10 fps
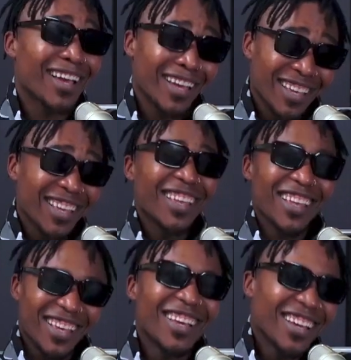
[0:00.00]
social
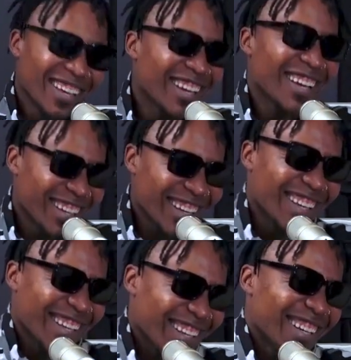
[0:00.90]
media.
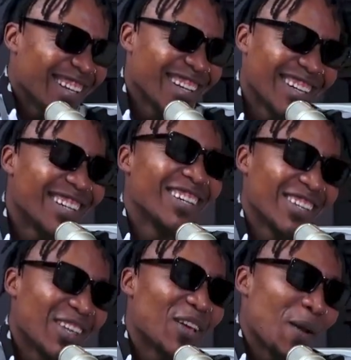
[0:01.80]
Like I
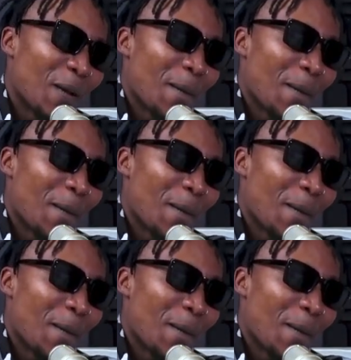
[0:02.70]
wanna